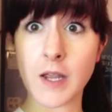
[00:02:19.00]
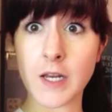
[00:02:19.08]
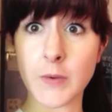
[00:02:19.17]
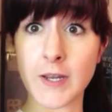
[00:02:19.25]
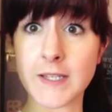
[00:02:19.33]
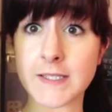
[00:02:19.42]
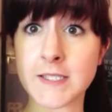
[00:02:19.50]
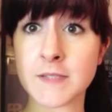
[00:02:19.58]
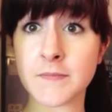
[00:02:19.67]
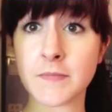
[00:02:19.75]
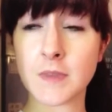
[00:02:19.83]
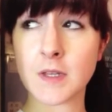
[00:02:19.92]
Anyways,
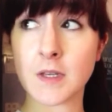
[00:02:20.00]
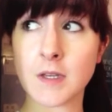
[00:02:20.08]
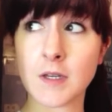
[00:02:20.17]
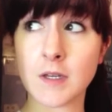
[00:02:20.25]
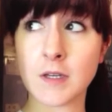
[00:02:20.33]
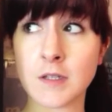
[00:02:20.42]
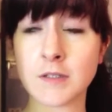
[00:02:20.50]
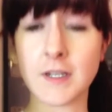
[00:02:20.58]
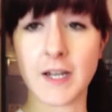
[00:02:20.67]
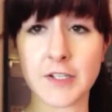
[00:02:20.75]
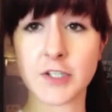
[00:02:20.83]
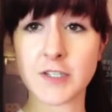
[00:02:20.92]

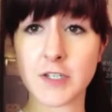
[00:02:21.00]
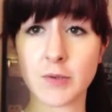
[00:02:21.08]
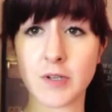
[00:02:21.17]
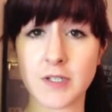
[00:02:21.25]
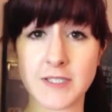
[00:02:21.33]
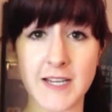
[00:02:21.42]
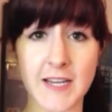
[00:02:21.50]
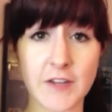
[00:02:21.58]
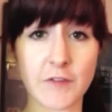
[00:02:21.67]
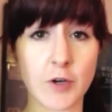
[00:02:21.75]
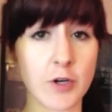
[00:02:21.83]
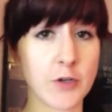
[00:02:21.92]
yeah, turns out you couldn't take
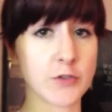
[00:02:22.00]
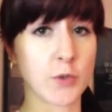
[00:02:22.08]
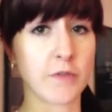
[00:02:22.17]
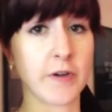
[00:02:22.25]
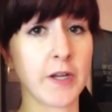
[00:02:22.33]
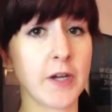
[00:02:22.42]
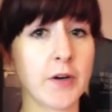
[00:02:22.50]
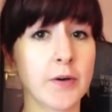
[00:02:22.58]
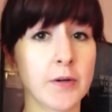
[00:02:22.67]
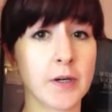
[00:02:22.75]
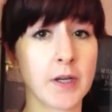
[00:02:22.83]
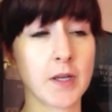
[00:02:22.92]
photos or
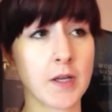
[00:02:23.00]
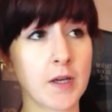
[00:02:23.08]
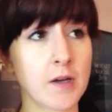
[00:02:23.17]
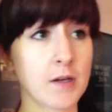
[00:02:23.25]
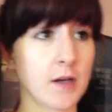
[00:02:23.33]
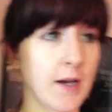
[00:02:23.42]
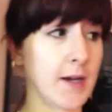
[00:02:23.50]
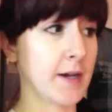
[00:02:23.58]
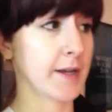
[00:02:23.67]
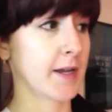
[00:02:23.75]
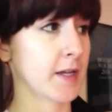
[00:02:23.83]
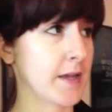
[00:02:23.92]
video.
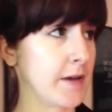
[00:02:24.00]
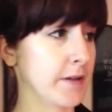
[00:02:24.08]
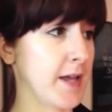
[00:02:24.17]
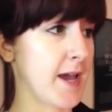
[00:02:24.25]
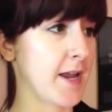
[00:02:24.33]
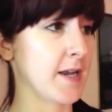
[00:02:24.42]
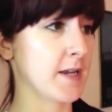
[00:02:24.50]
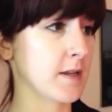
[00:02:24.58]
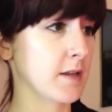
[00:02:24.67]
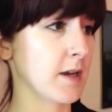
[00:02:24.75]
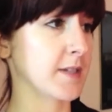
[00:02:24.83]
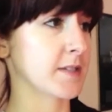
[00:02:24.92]
I got yelled at.
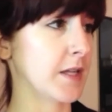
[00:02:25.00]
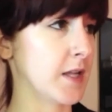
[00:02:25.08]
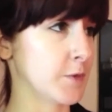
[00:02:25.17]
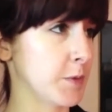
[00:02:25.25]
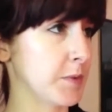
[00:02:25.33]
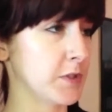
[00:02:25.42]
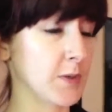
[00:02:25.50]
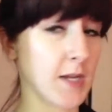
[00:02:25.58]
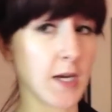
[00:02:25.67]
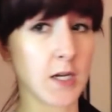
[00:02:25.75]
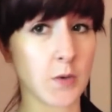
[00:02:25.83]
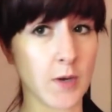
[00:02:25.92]
I saw lots of people doing it
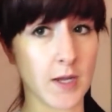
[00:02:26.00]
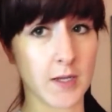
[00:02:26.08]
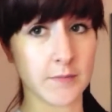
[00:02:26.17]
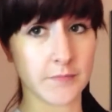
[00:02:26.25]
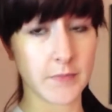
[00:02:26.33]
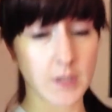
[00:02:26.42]
anyway,